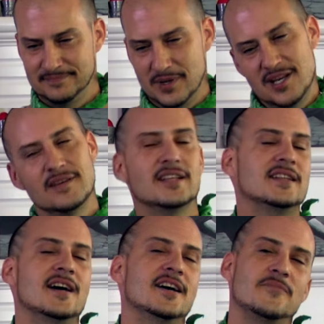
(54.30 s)
But even at
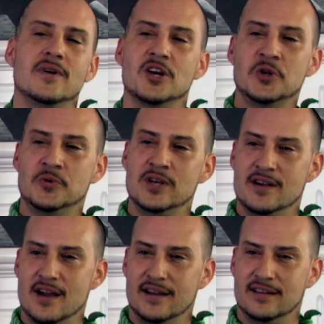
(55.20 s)
the height of my
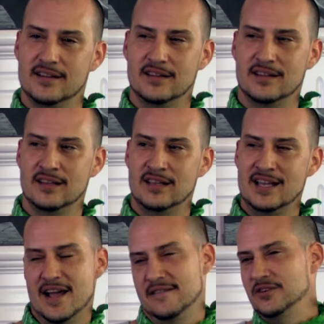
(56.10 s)
career,
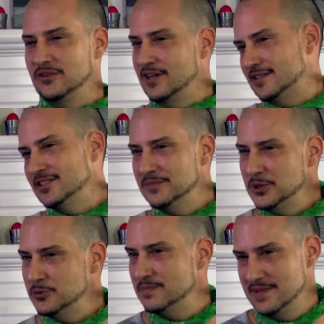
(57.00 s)
I felt like
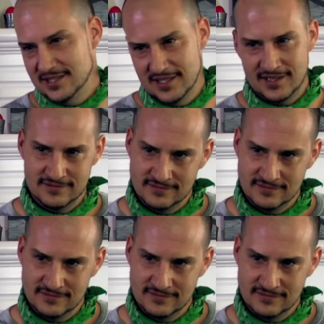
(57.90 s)
something was missing.